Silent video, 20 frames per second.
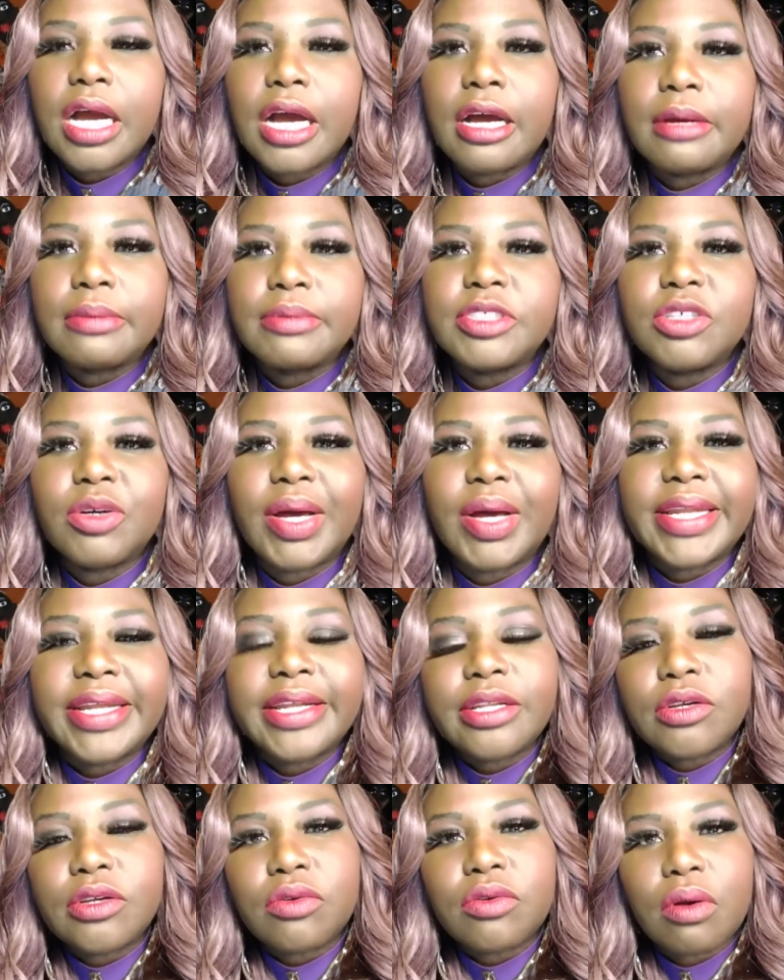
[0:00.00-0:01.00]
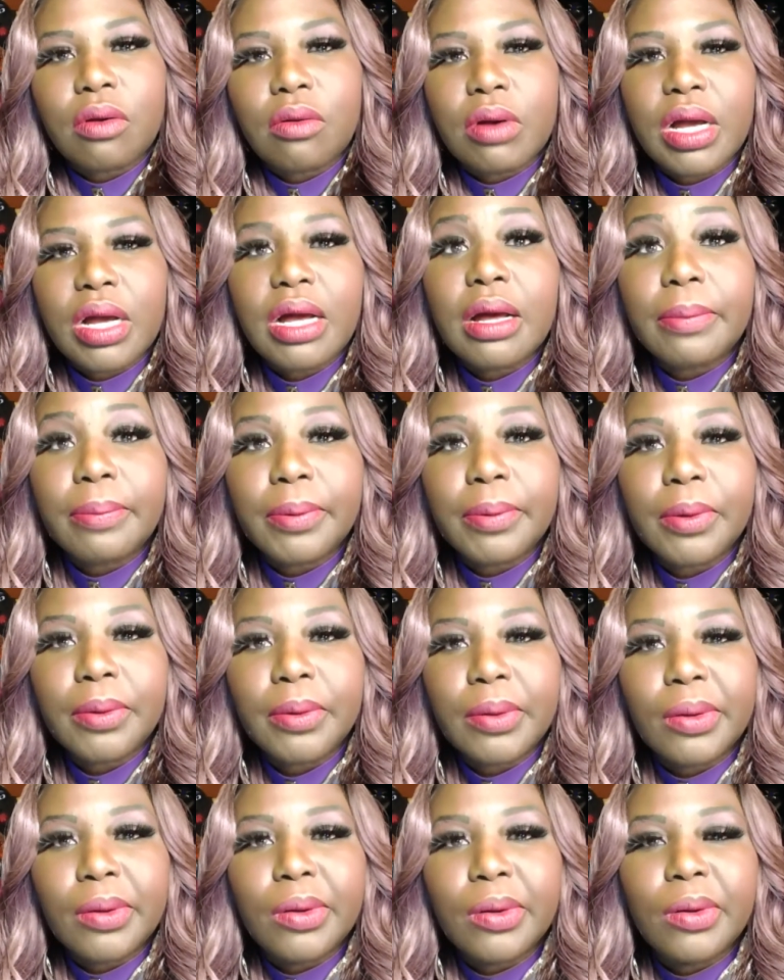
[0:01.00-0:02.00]
Um, so I didn't grow up
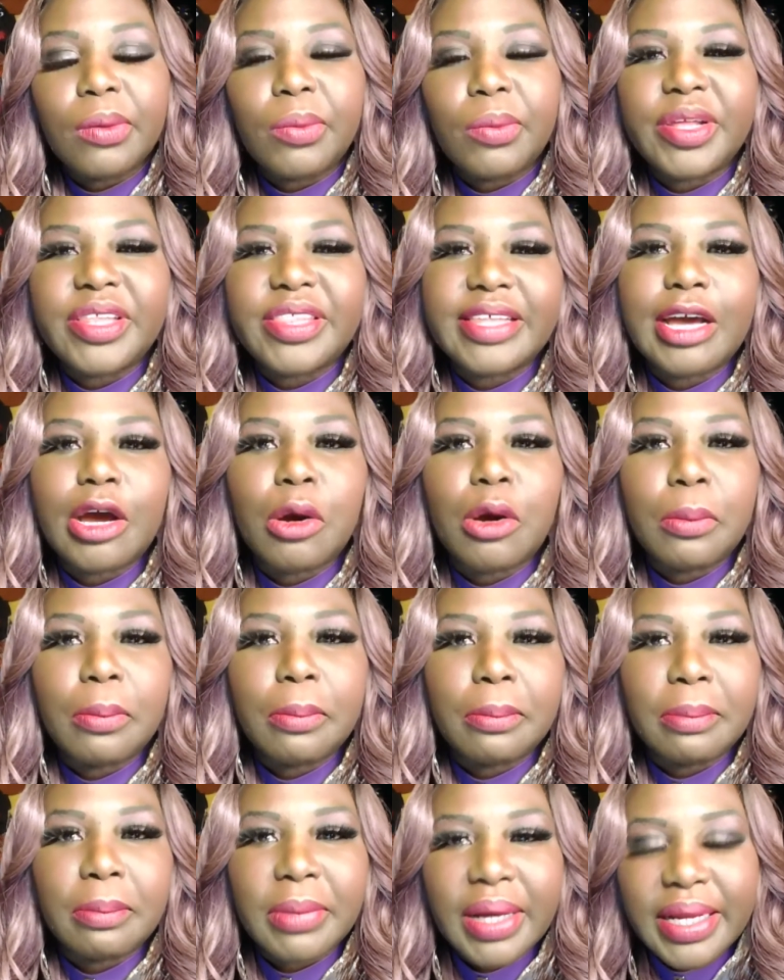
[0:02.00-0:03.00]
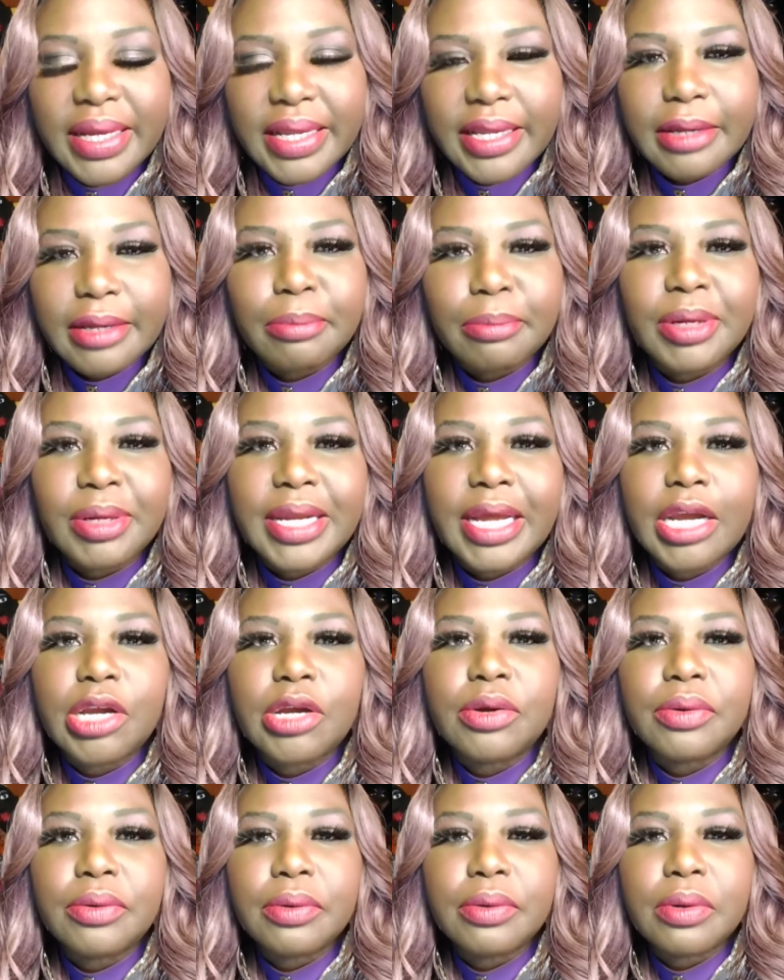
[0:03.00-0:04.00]
without money, but I
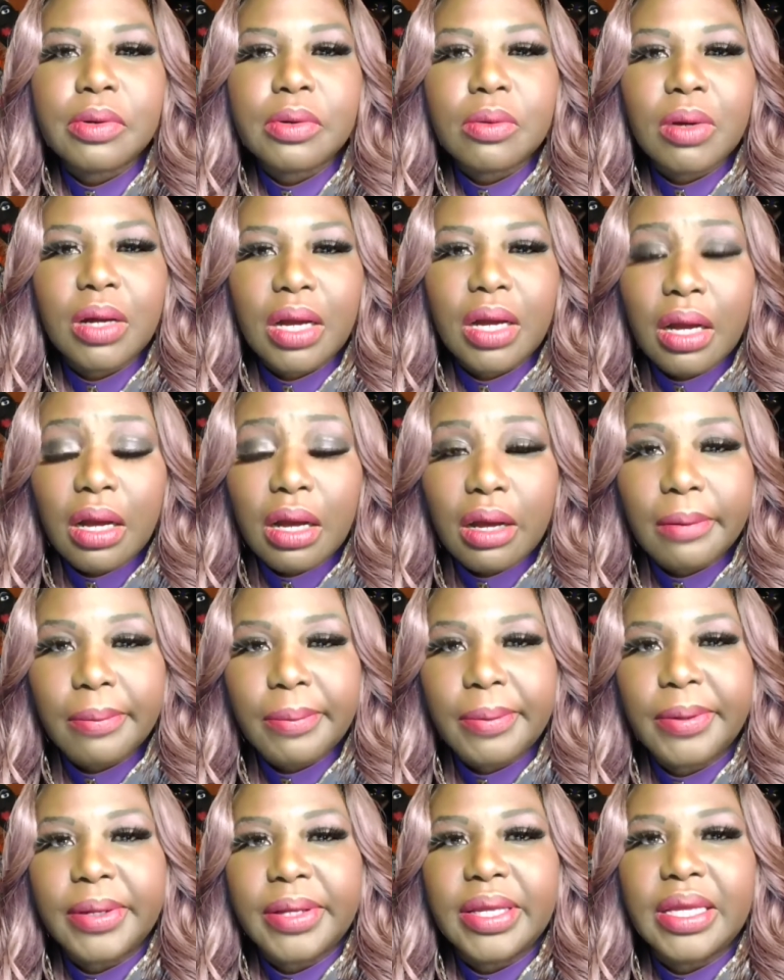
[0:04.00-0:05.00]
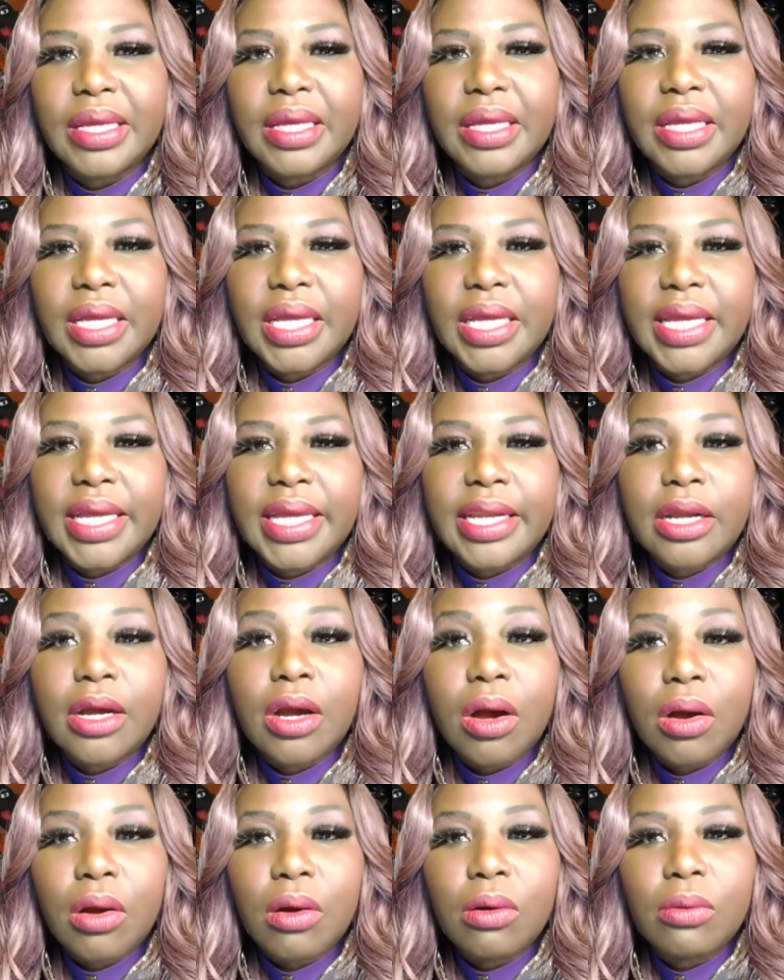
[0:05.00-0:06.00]
grew up in
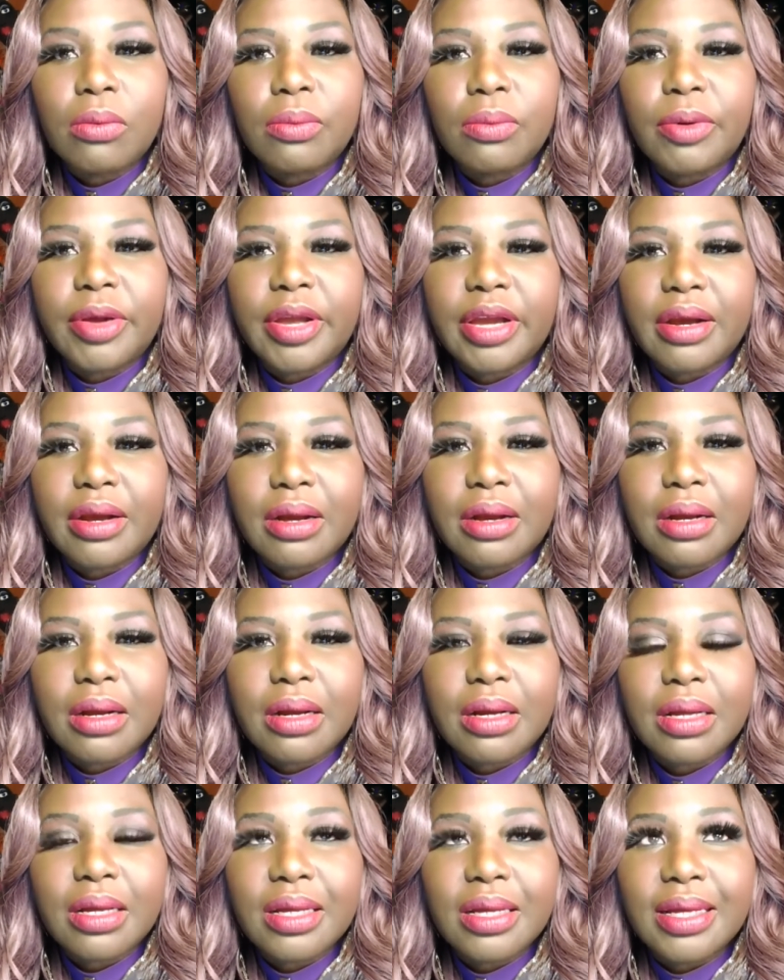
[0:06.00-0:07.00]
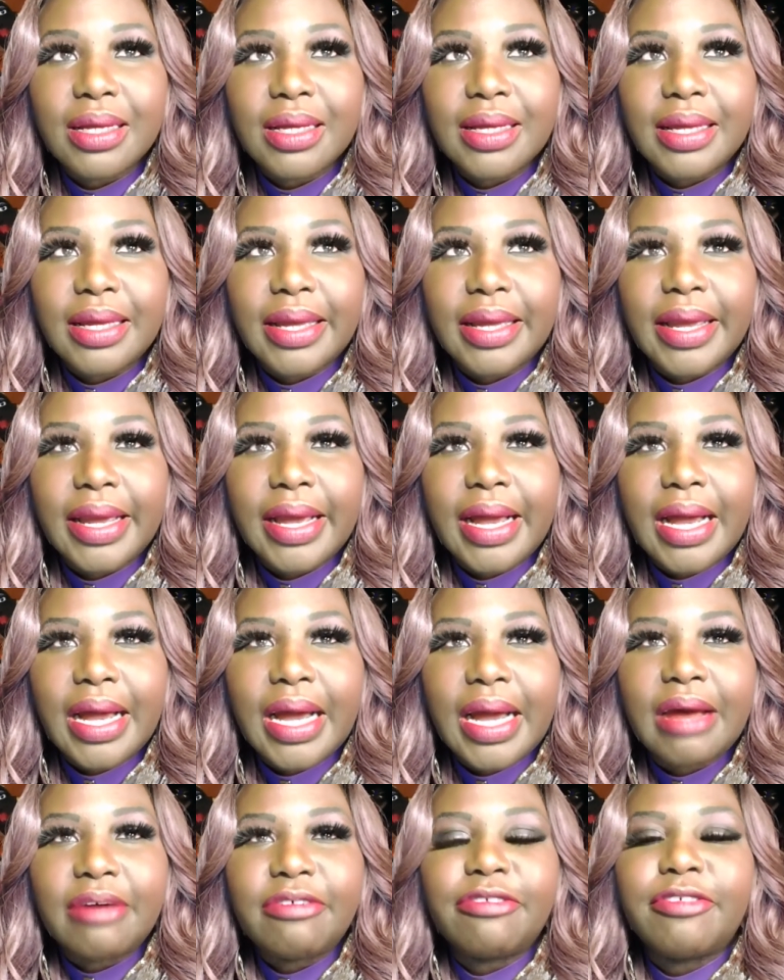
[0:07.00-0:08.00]
a home where
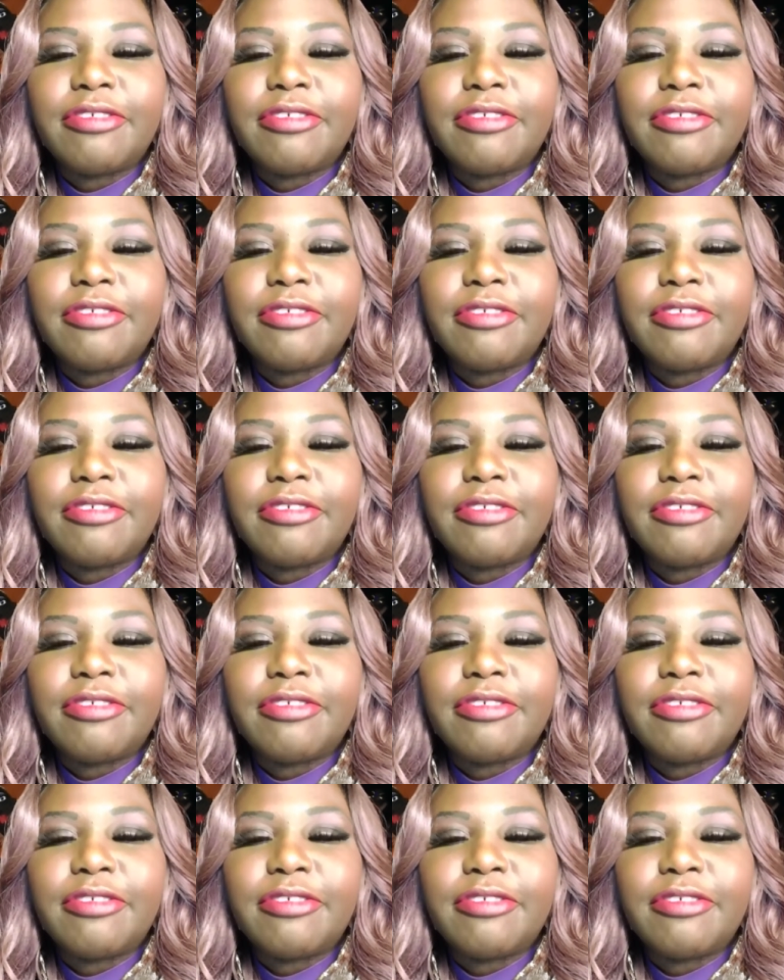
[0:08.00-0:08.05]
I